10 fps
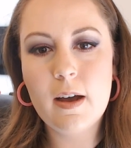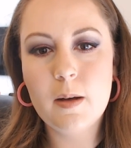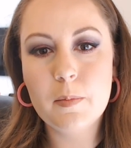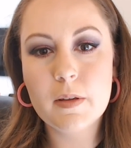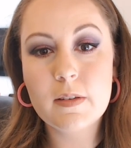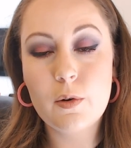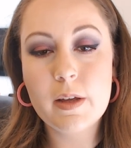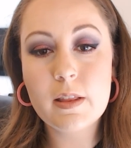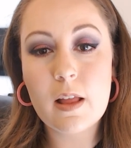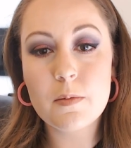So
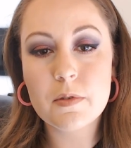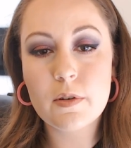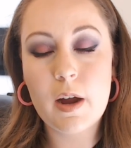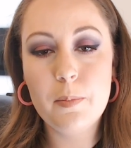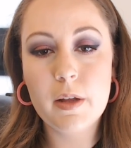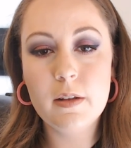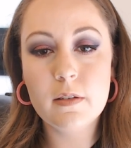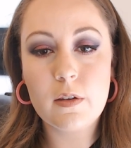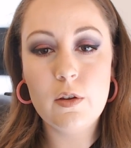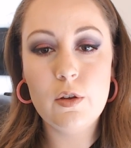hit that subscribe button
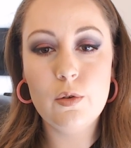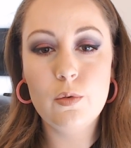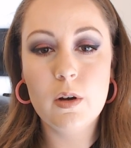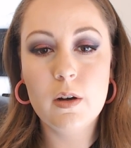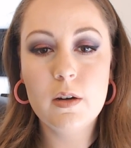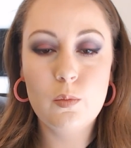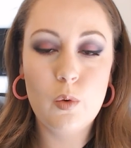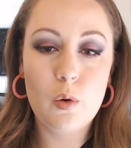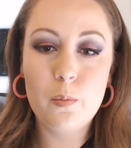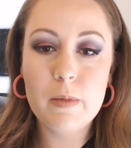so you
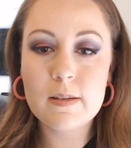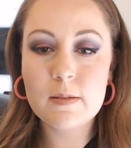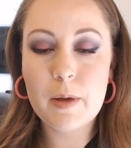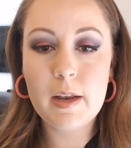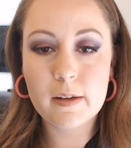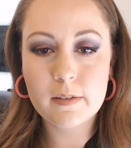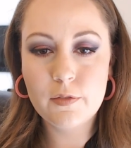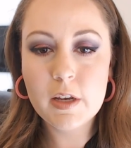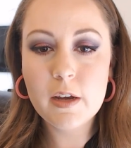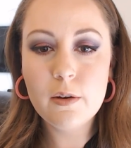won't miss my next
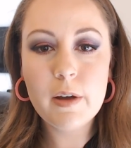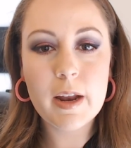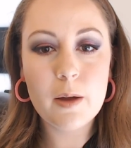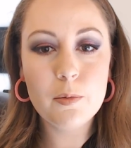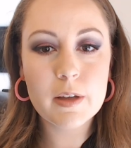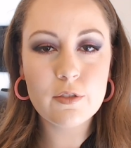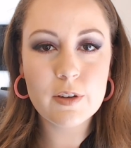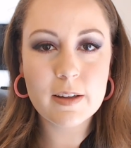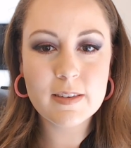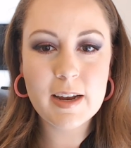video, and I will catch you
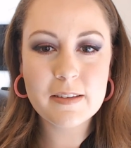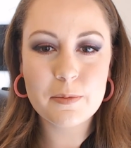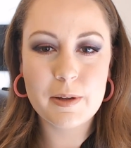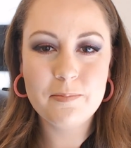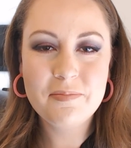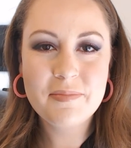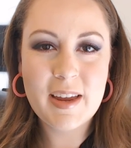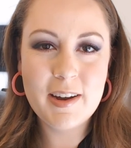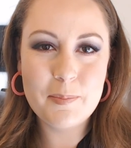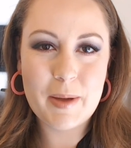guys in the next one.
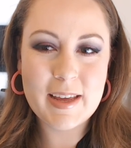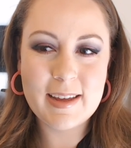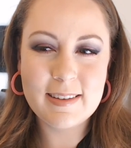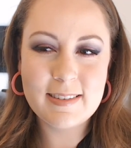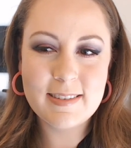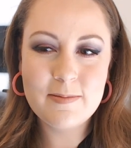All right, bye guys.